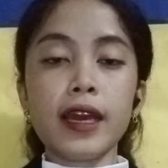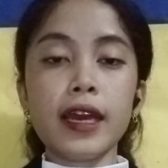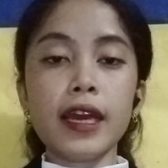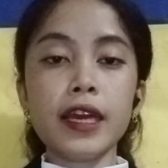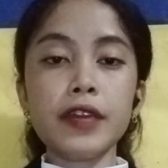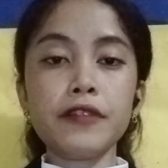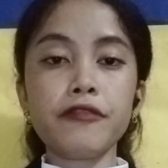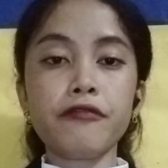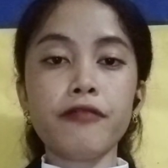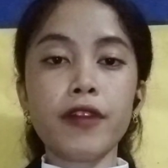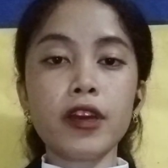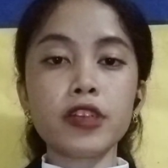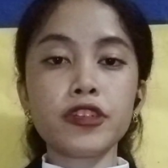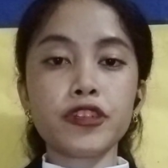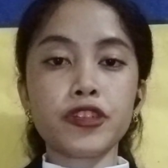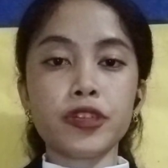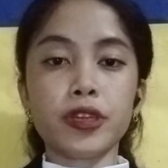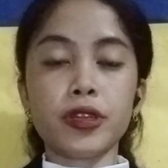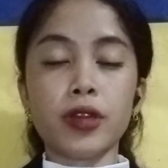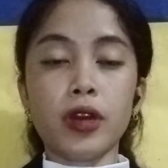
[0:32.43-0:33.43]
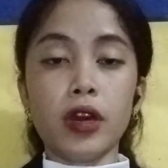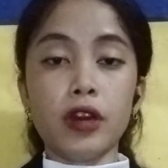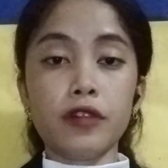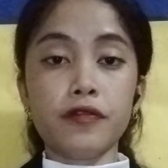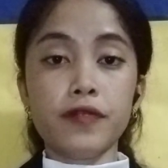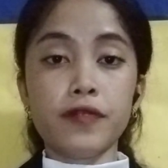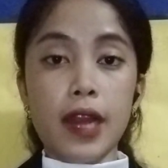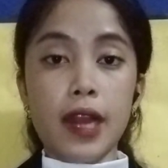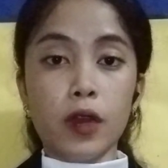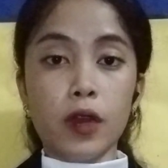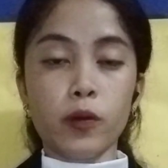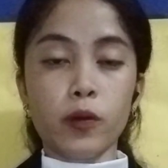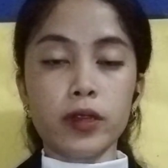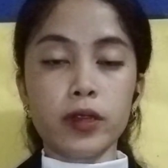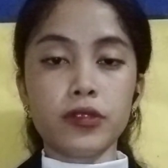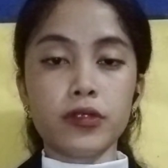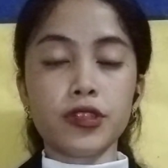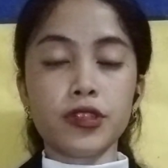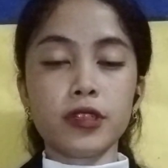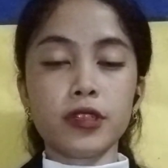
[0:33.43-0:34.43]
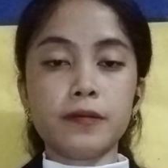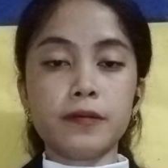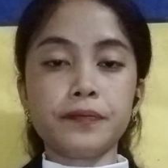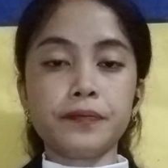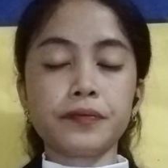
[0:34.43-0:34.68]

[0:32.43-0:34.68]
and function of language.